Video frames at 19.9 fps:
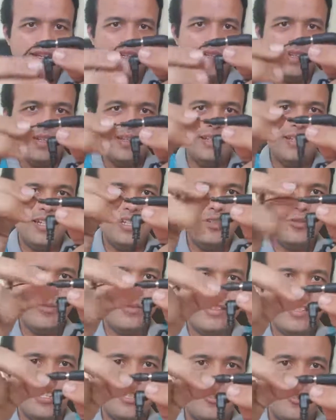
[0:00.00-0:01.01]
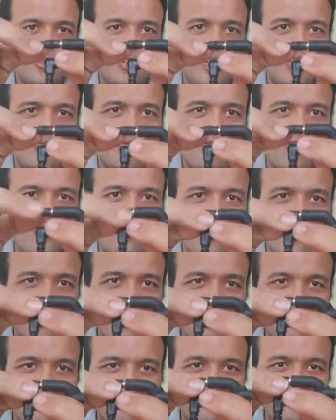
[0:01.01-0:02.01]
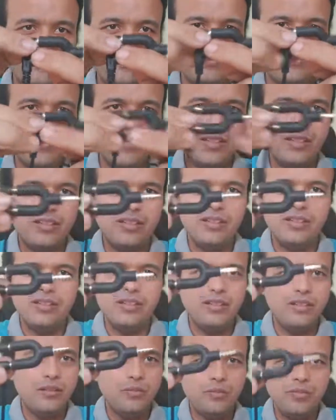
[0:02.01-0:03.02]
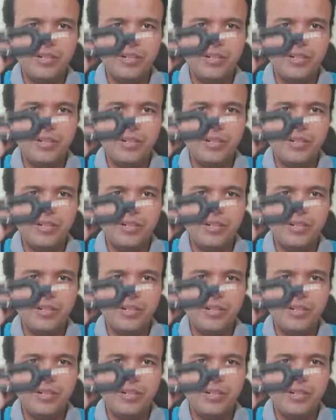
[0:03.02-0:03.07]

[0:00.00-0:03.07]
and then you attach your headphone over here. Pretty